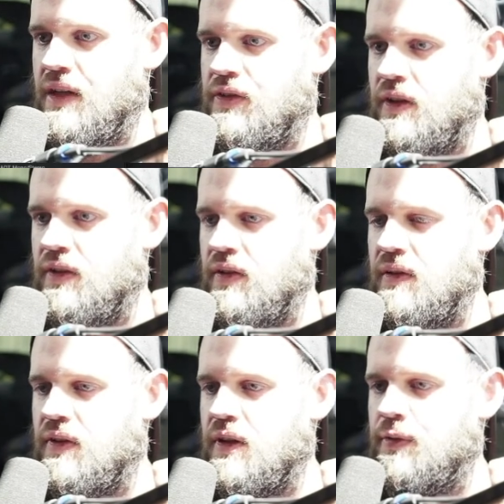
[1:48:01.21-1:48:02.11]
So let's
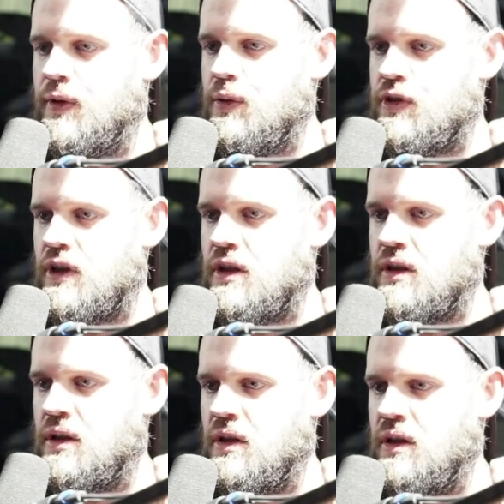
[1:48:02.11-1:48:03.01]
leave the
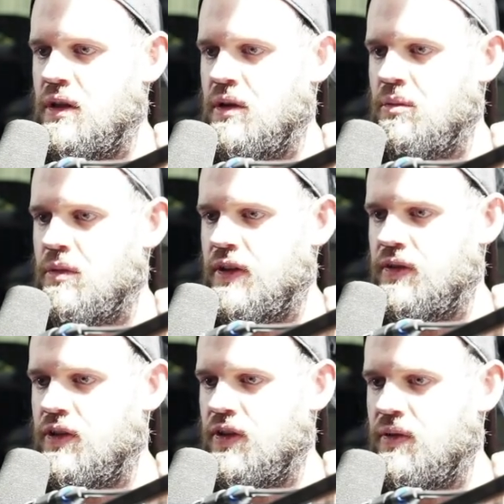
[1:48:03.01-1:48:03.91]
diffusion.
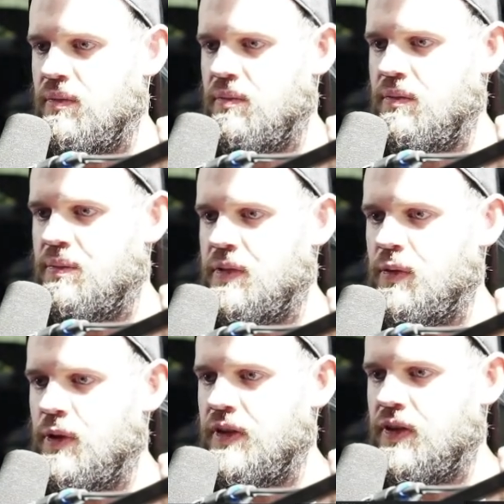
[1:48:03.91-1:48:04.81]
Let's
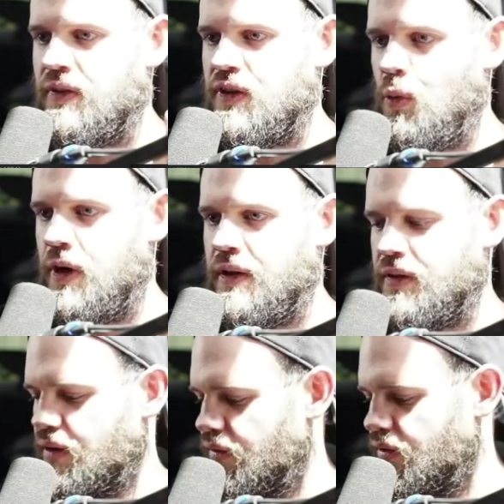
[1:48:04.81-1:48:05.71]
give it 20.
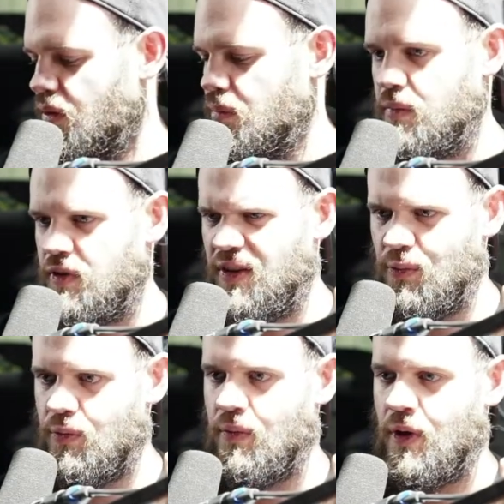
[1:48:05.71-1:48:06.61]
Let's give it some.
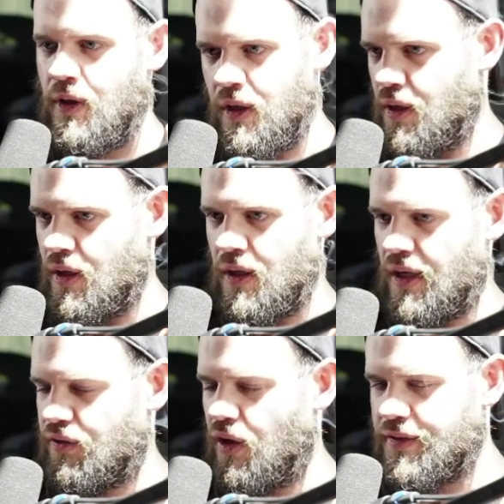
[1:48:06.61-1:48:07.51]

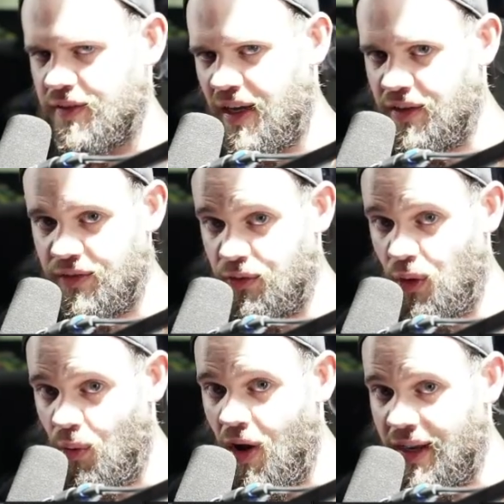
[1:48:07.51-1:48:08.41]
It's all to taste. There's
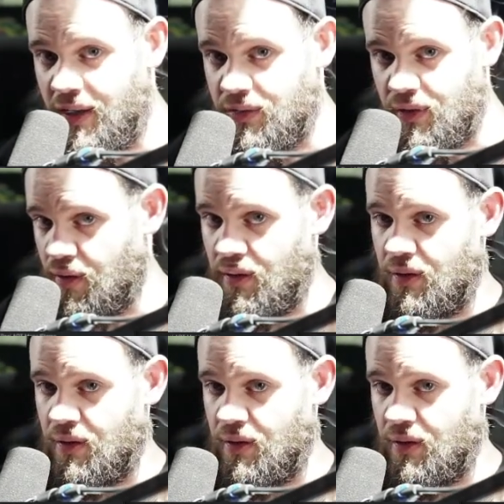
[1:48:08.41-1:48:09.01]
no wrong answer.